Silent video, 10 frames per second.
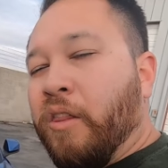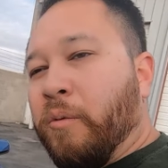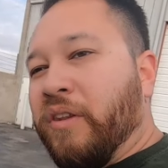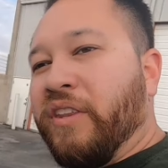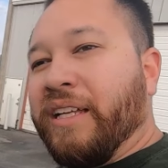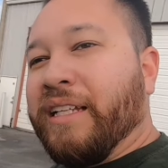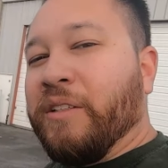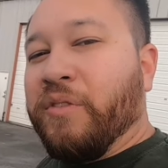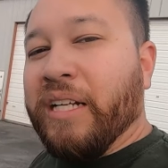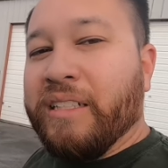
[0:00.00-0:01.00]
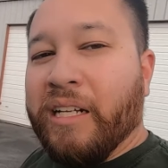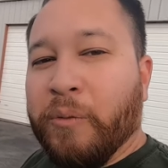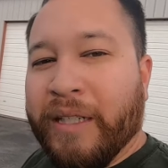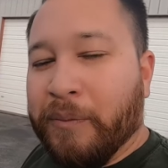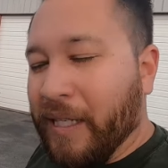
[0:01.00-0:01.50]
The one thing I did find kind
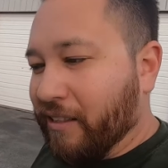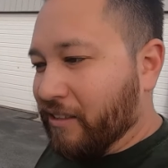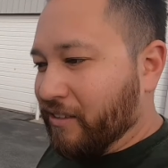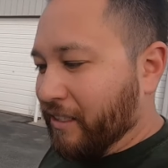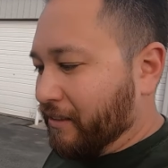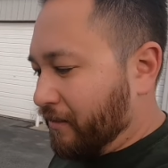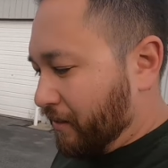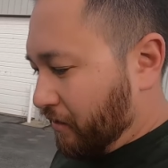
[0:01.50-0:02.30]
of weird about this thing,